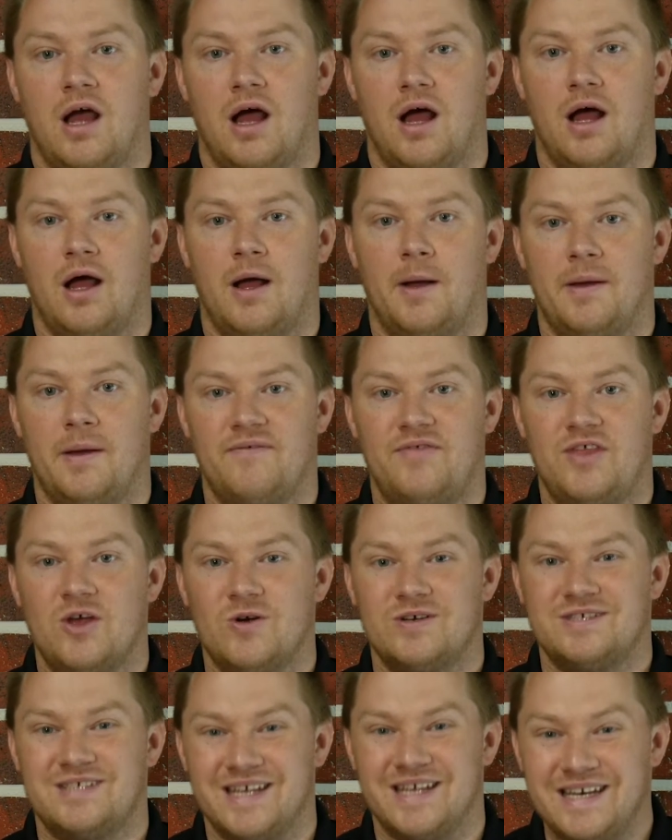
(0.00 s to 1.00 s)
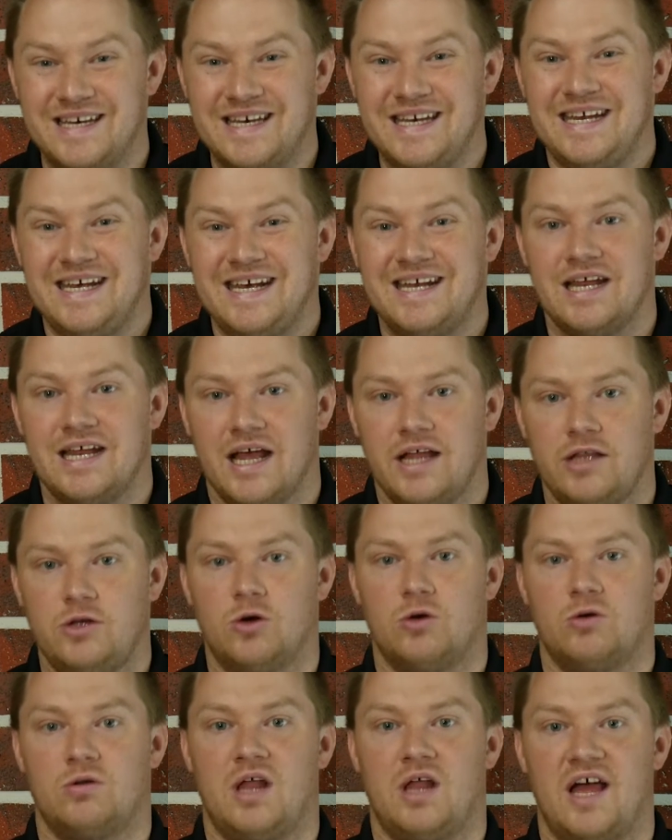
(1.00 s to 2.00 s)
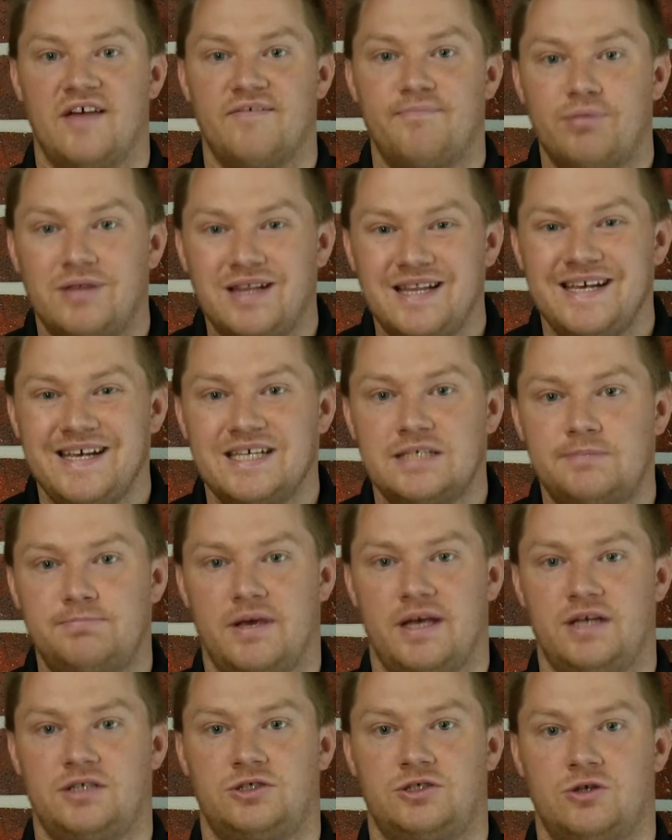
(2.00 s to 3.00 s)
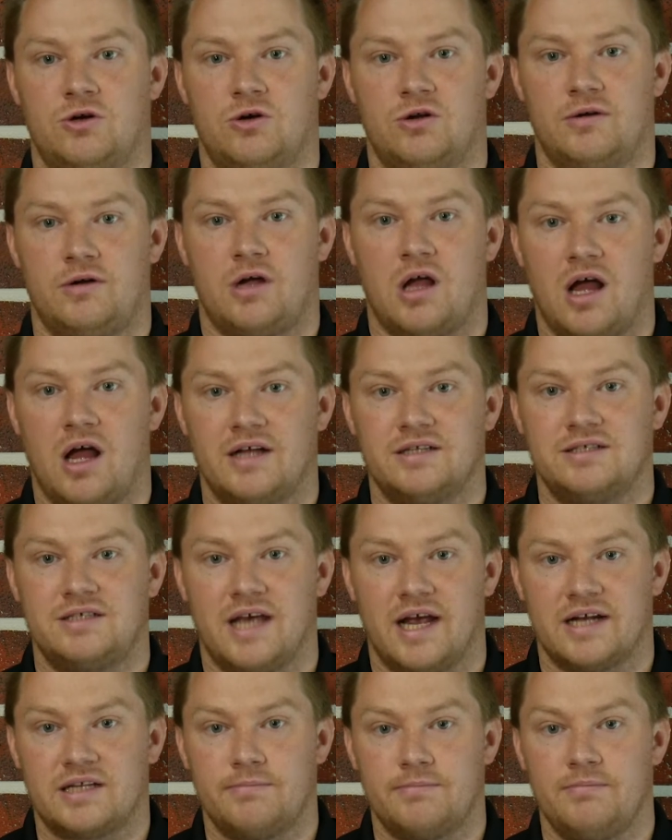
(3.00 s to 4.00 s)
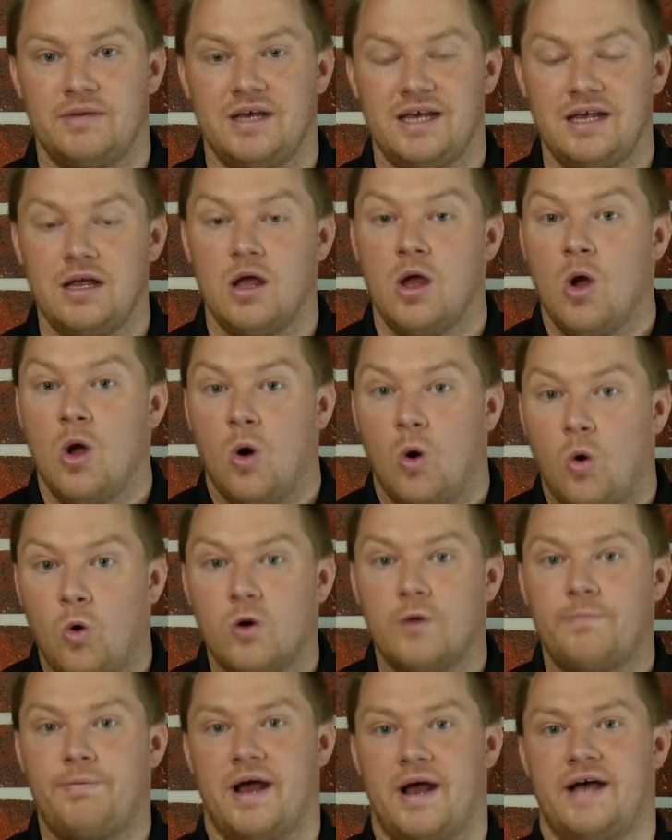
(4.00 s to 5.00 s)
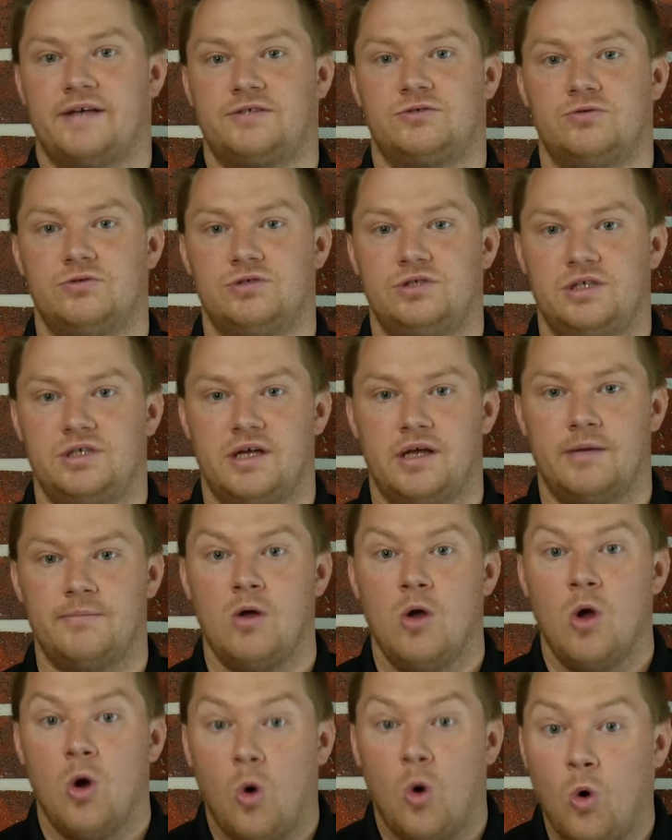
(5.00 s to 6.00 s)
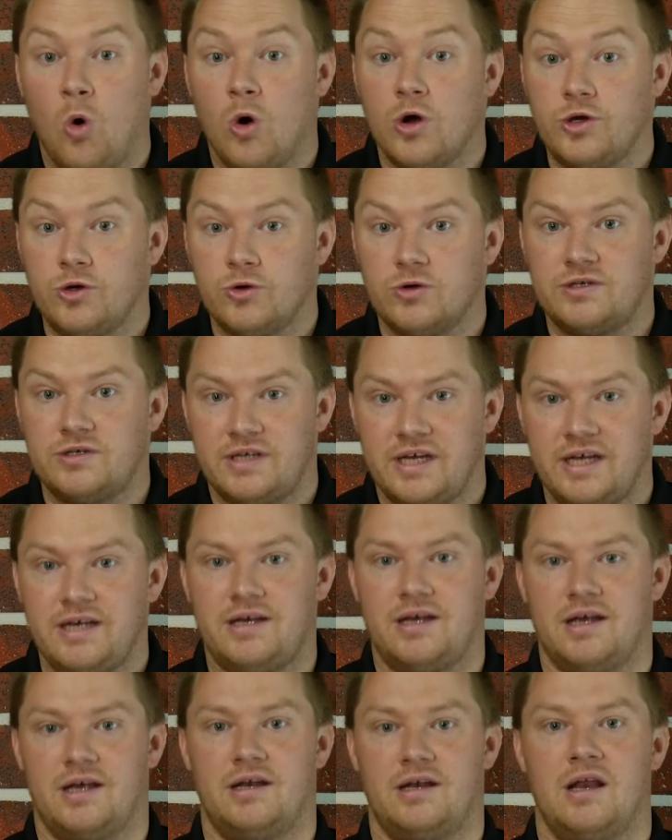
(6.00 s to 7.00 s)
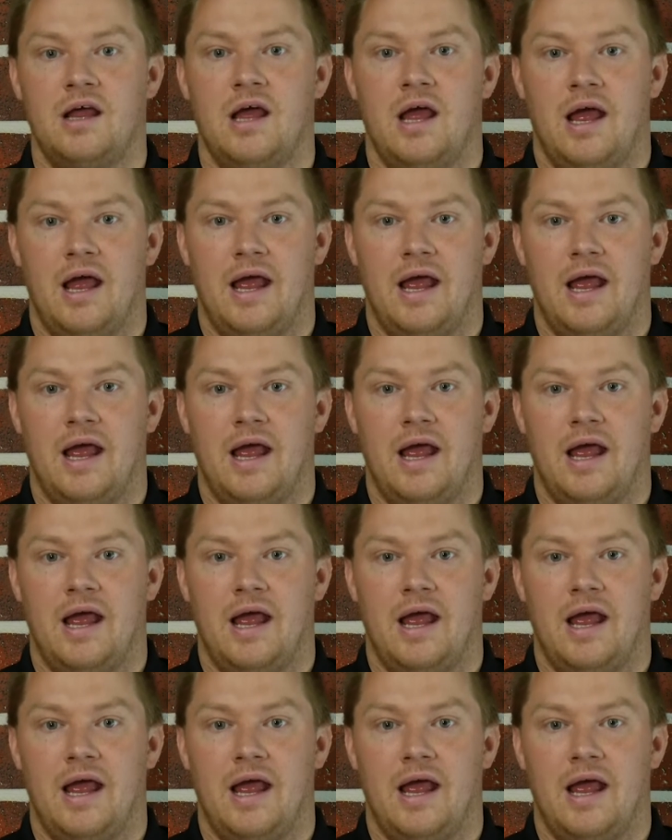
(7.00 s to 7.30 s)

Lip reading: if there is a need in your life, please make sure to contact me or Pastor Jim or your deacon,